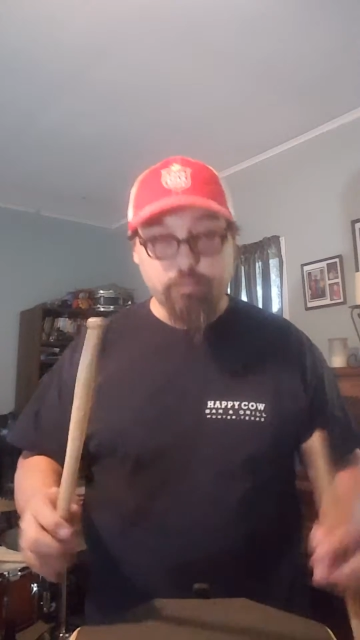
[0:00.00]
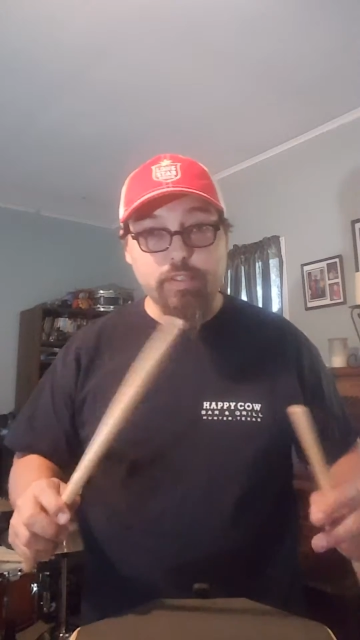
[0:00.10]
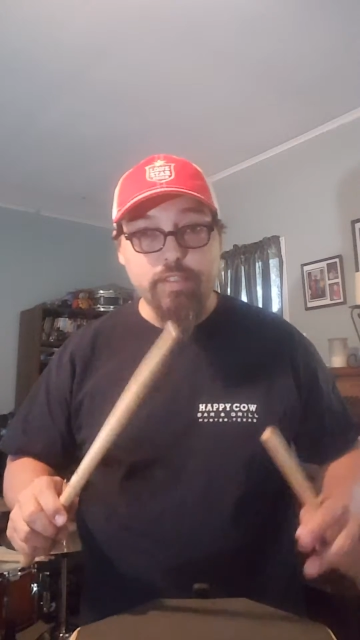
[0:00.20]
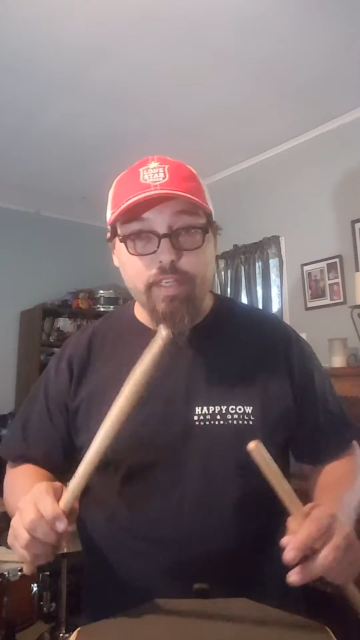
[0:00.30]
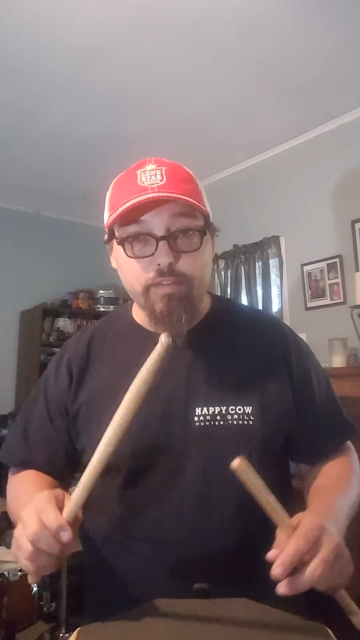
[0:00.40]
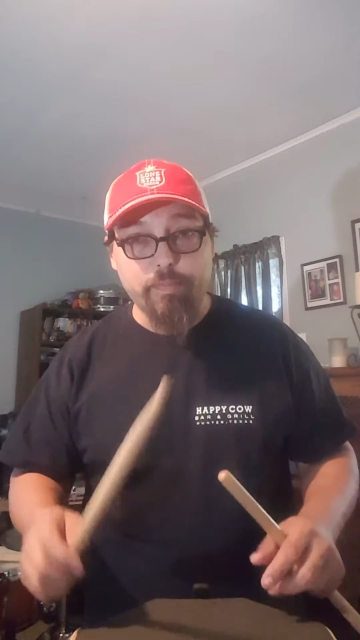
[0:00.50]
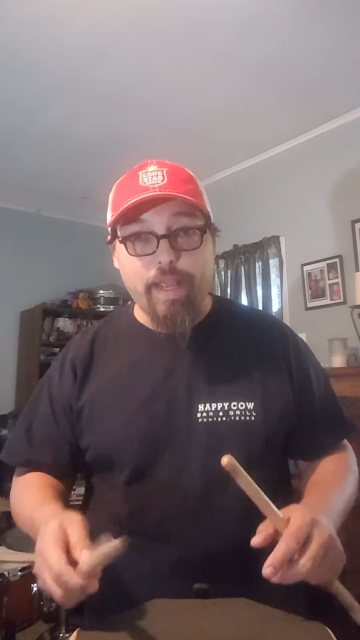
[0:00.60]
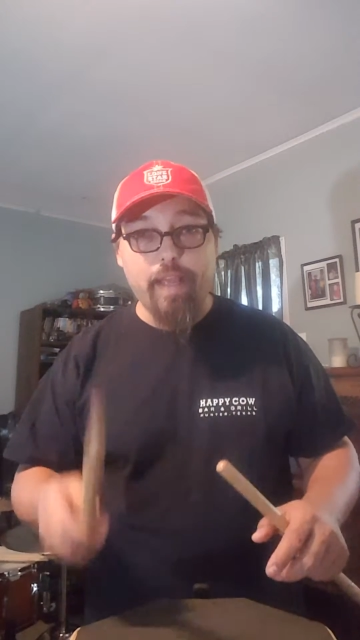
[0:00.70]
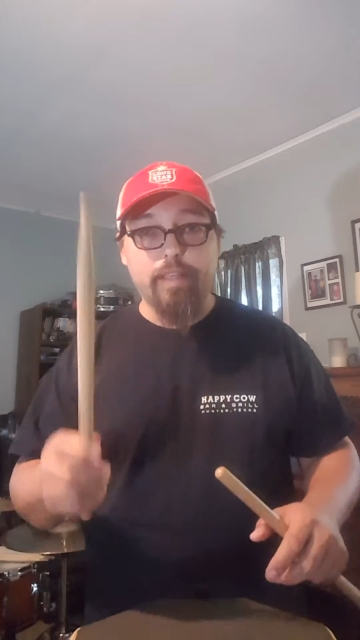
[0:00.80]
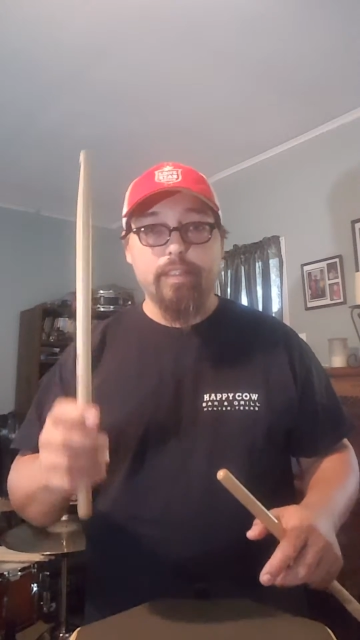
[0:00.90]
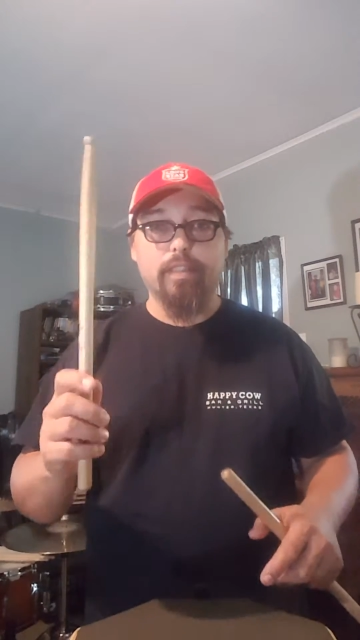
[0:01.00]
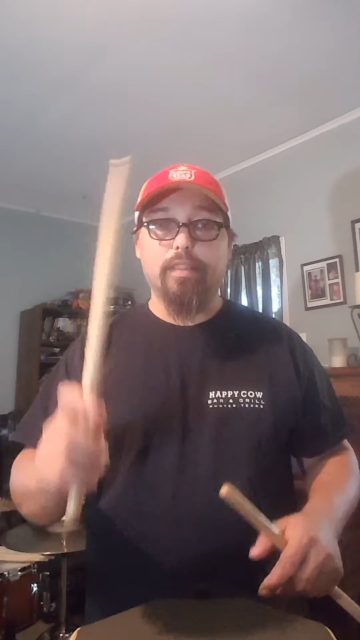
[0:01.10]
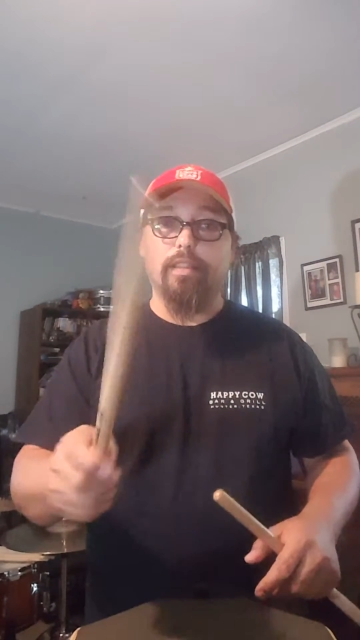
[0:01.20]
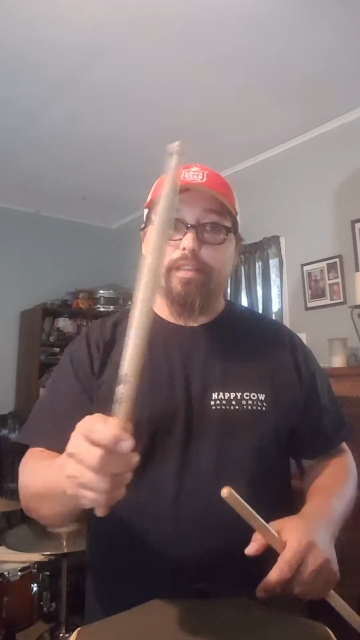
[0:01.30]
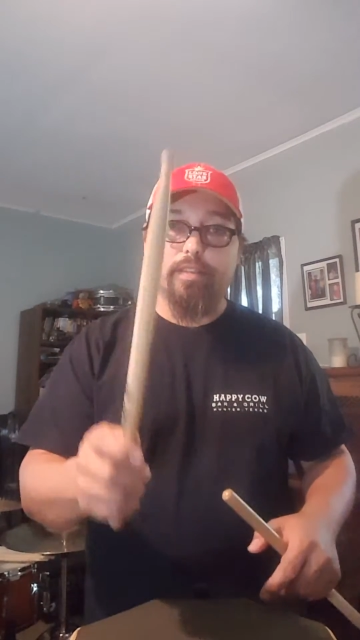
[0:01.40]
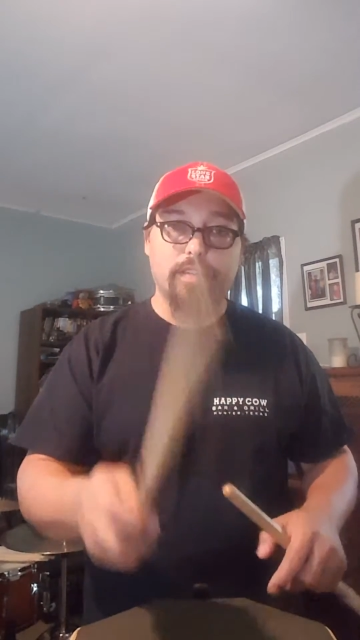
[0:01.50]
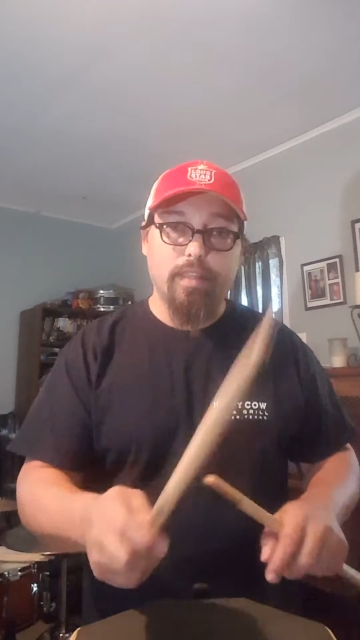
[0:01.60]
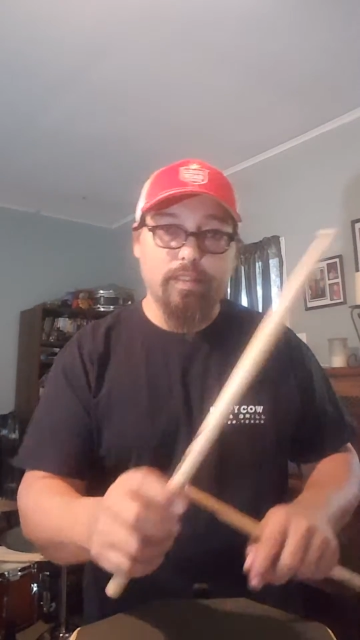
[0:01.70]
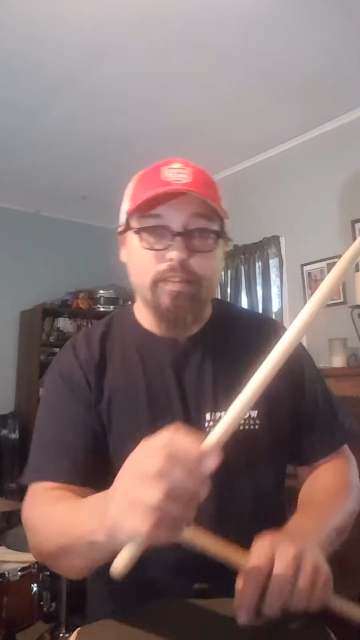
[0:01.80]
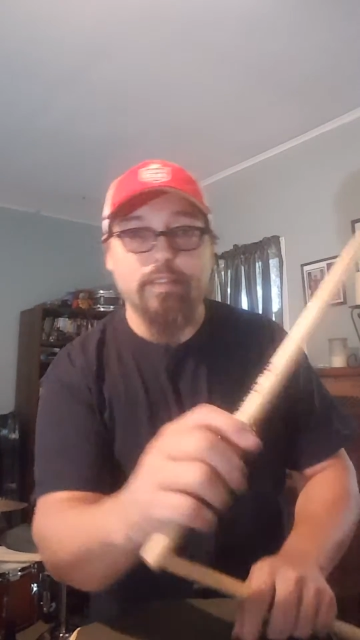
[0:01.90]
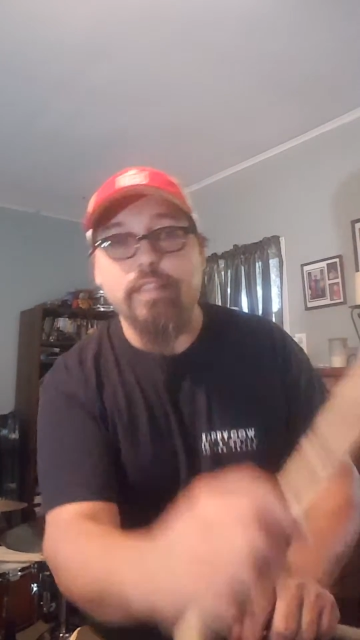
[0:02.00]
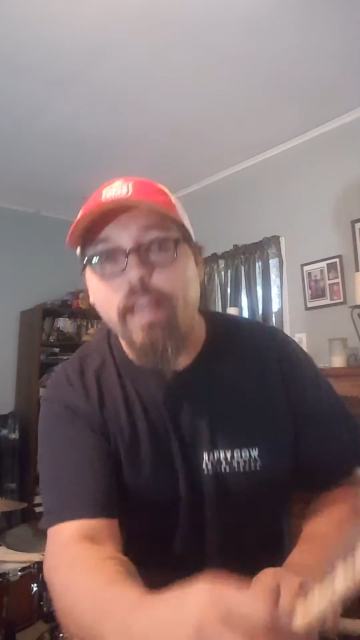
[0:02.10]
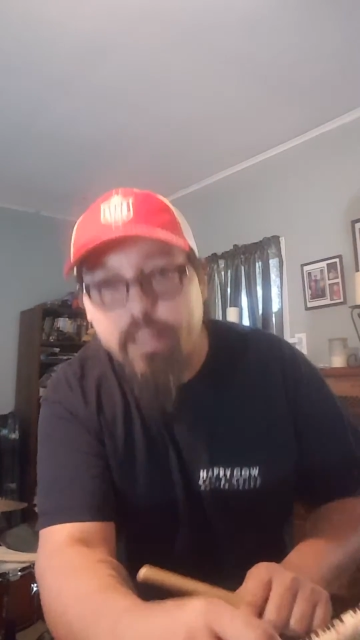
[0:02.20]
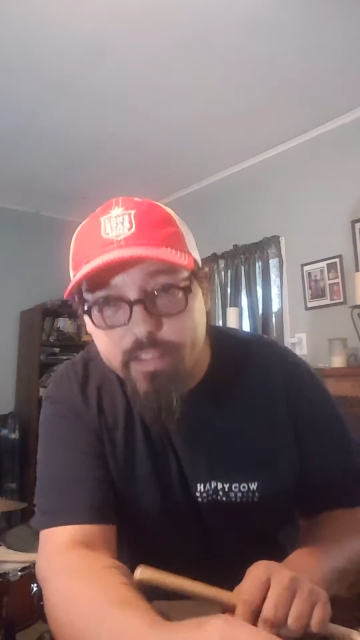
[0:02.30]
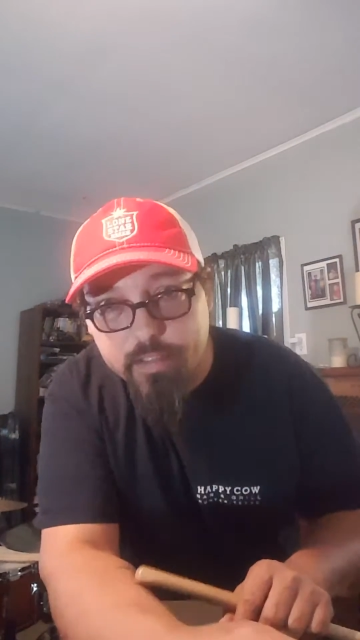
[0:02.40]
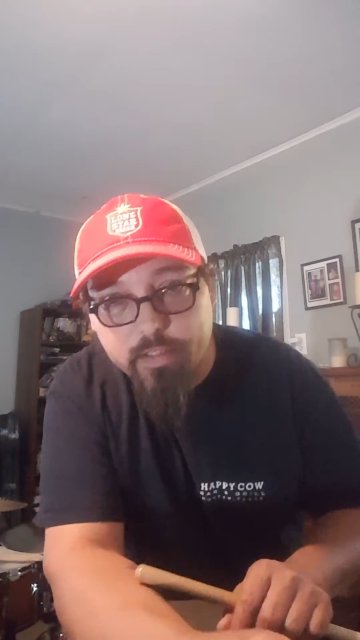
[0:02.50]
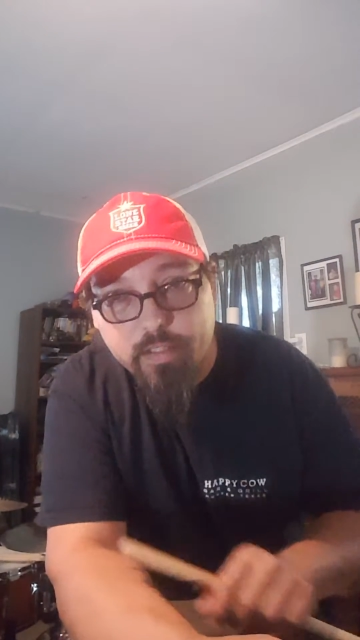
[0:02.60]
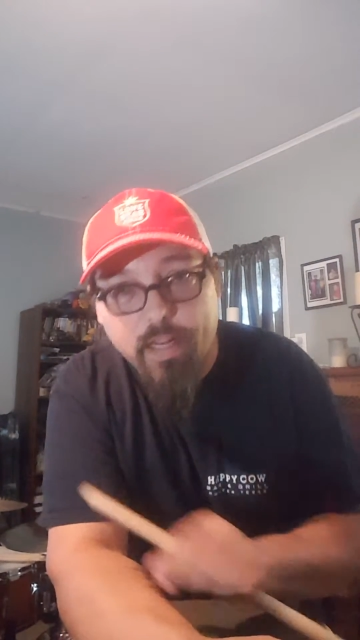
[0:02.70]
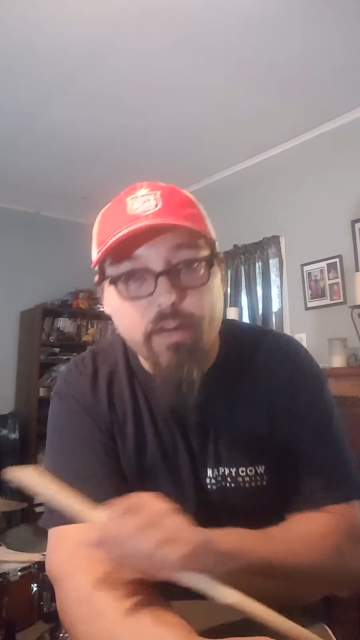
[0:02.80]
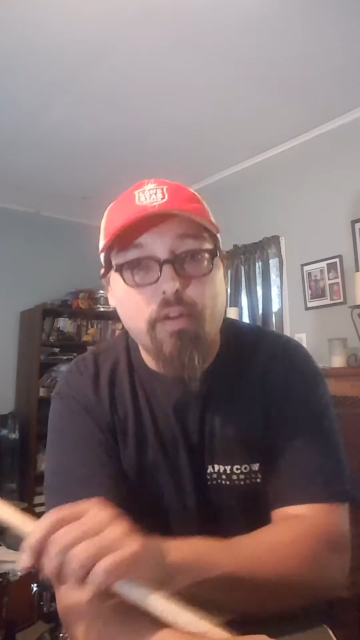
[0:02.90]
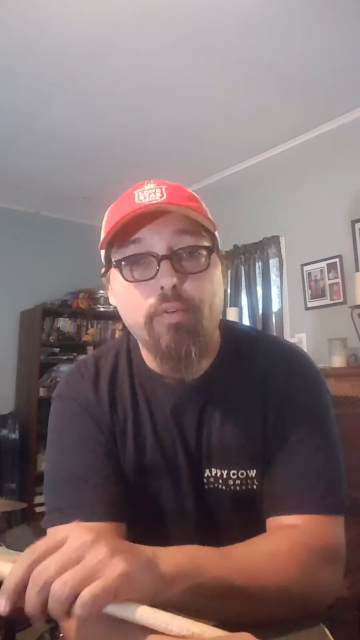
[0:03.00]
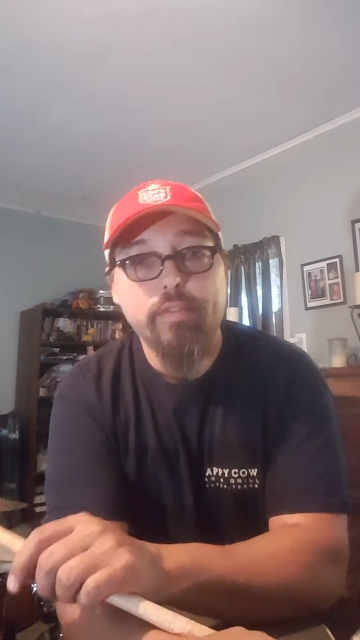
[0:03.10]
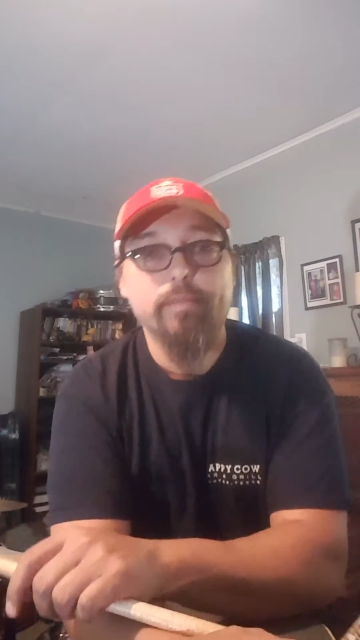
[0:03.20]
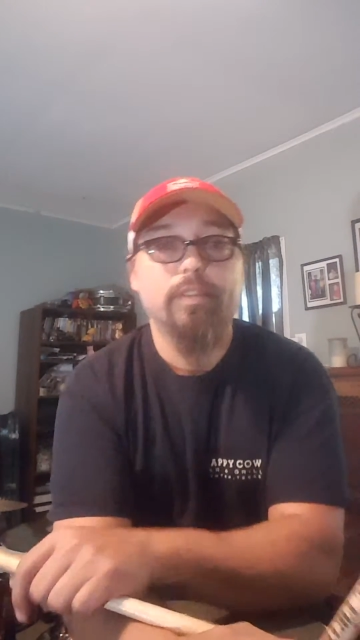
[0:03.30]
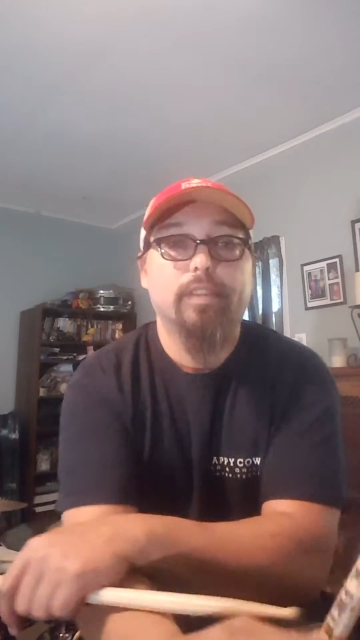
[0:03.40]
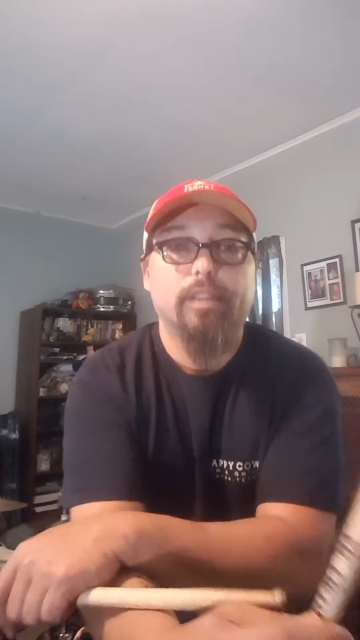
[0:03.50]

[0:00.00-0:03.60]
once you got your pad, your sticks, now you need to learn how to hold them.